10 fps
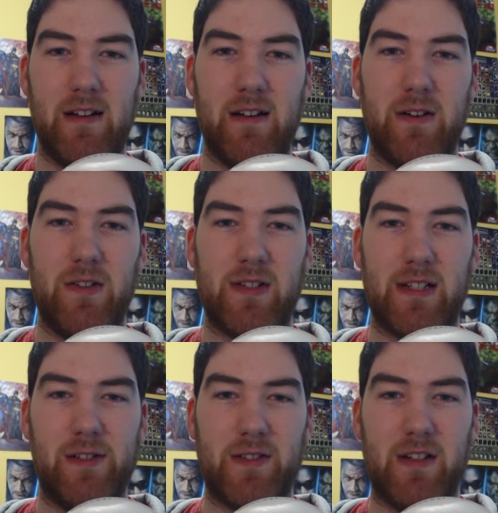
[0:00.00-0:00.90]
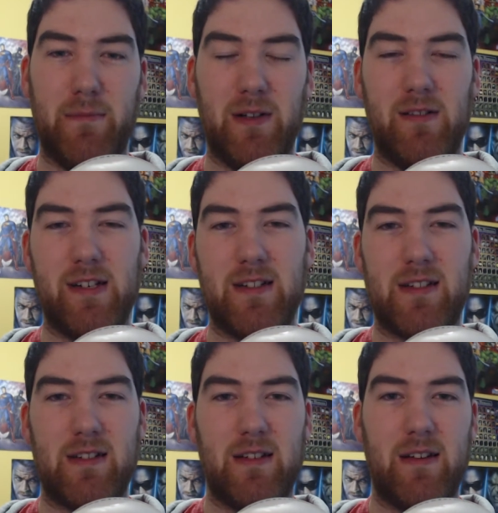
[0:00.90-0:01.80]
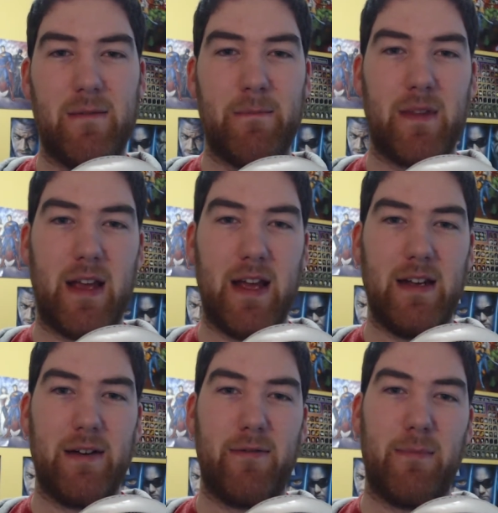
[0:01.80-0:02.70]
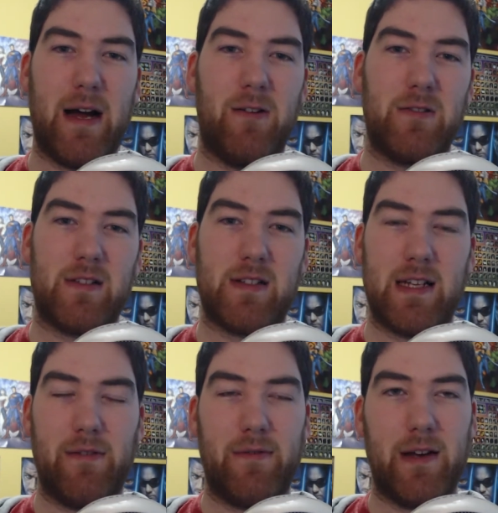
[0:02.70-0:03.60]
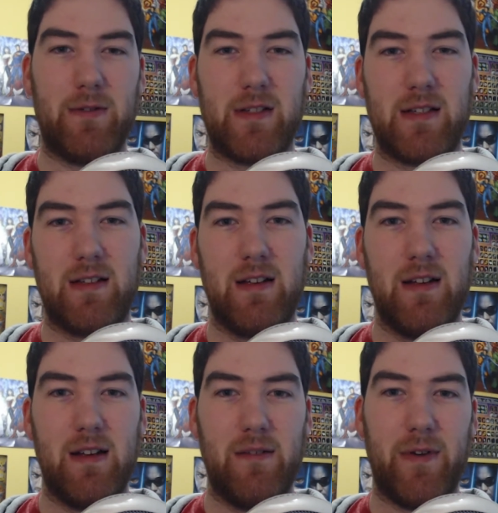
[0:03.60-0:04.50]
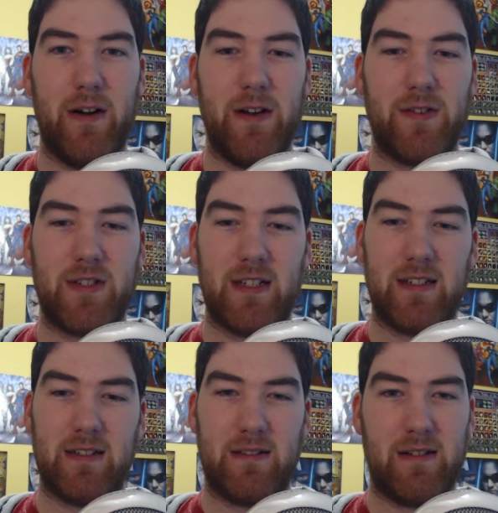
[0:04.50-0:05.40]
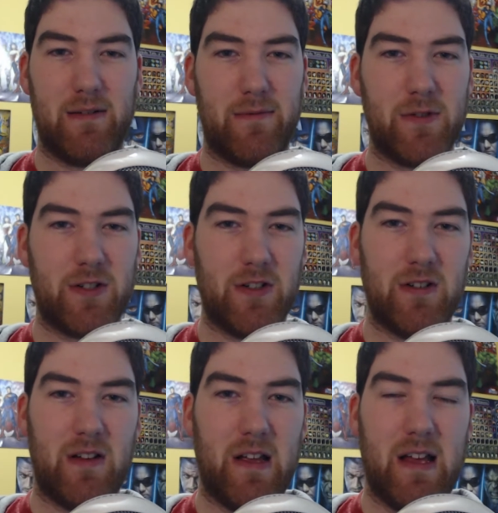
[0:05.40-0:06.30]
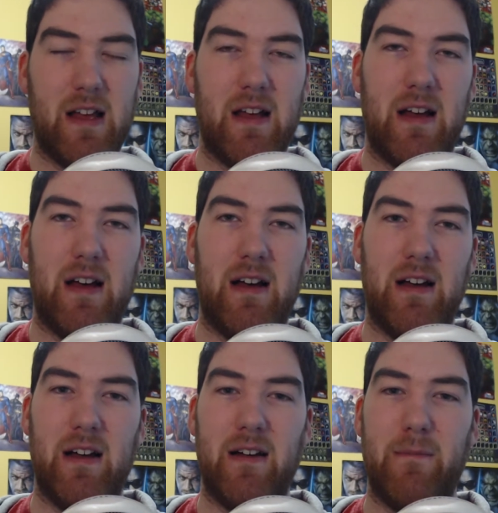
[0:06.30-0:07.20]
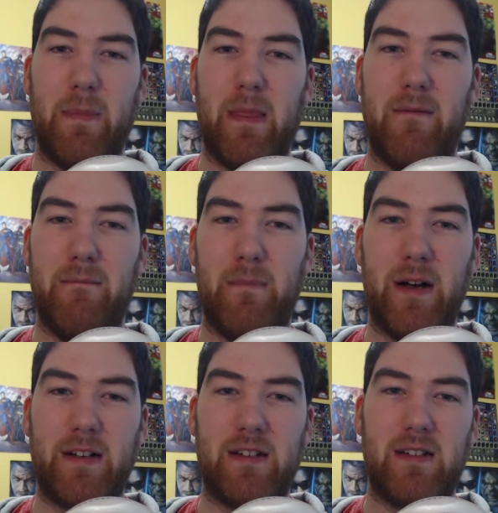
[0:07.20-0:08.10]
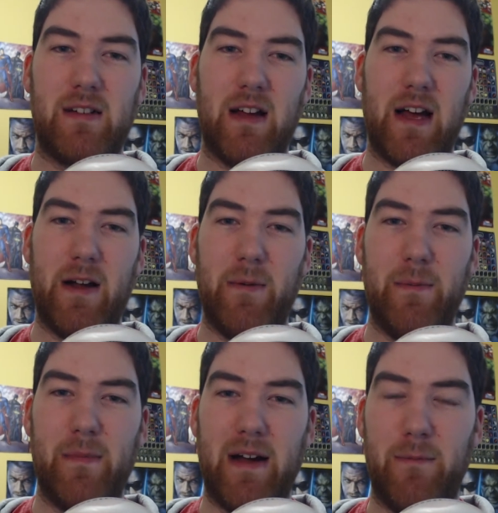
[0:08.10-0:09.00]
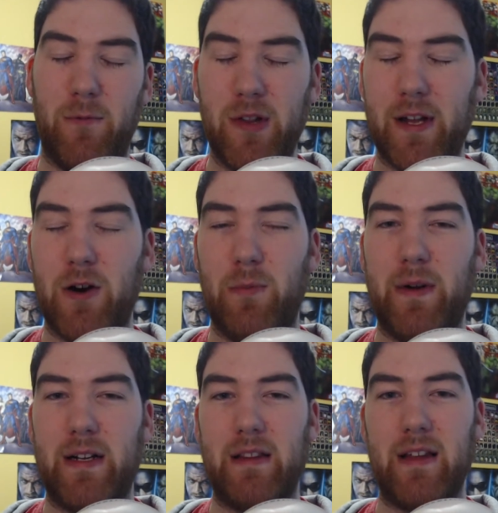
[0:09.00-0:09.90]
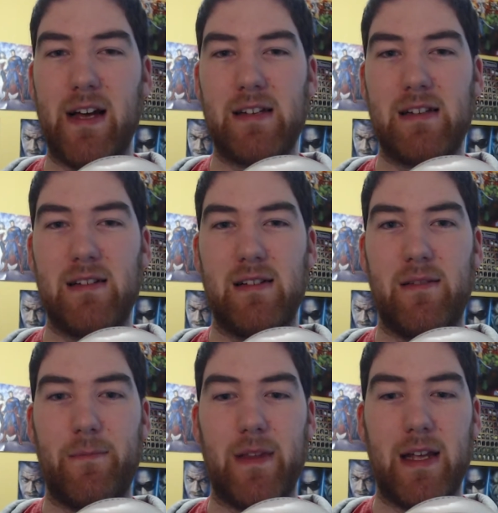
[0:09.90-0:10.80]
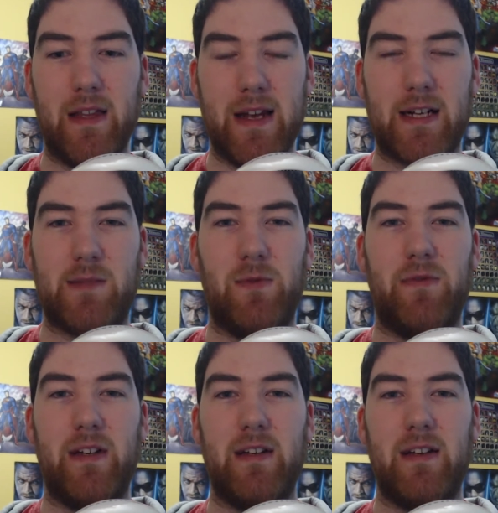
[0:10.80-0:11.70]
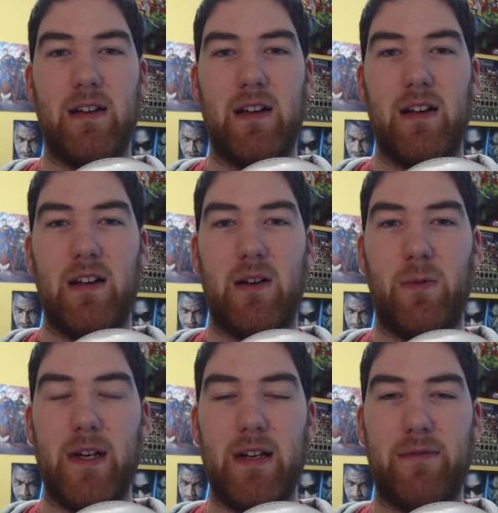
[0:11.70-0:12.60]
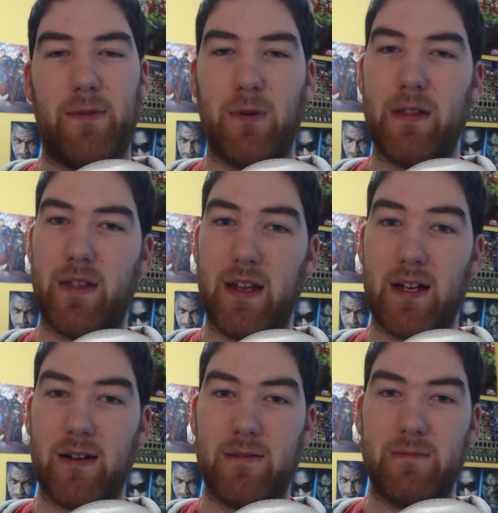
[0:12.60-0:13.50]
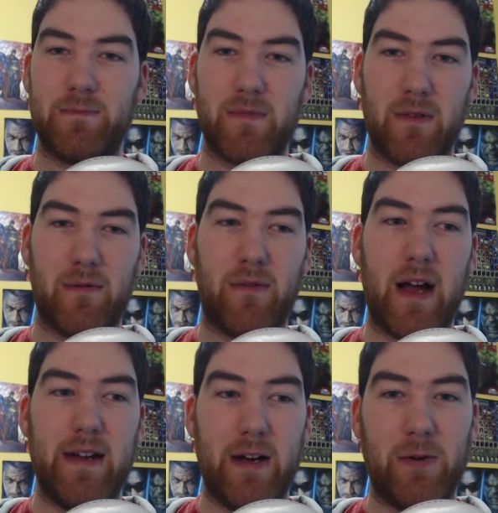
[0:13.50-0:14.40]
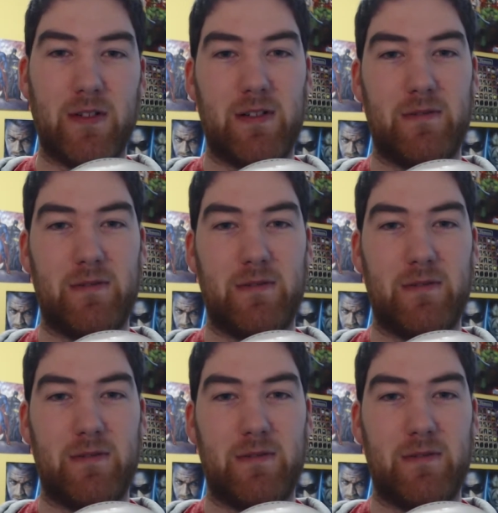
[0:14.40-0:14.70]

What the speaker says: skills and abilities and different powers and stuff. That was very interesting for sure. But I'm really hoping that in the next movie, we, for one thing, find out